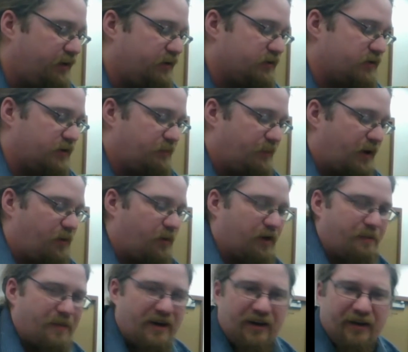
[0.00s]
So you might want
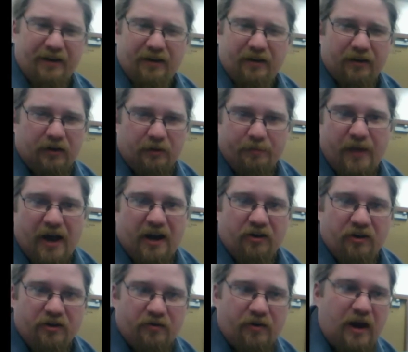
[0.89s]
to make like a little
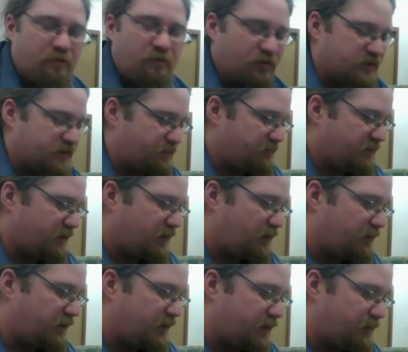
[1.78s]
battering ram or something
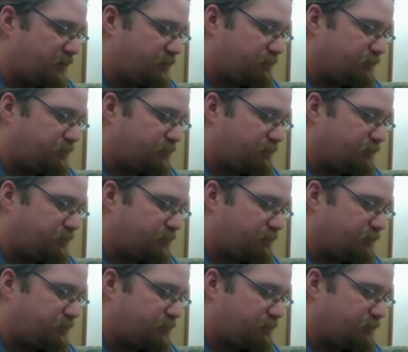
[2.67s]
on there.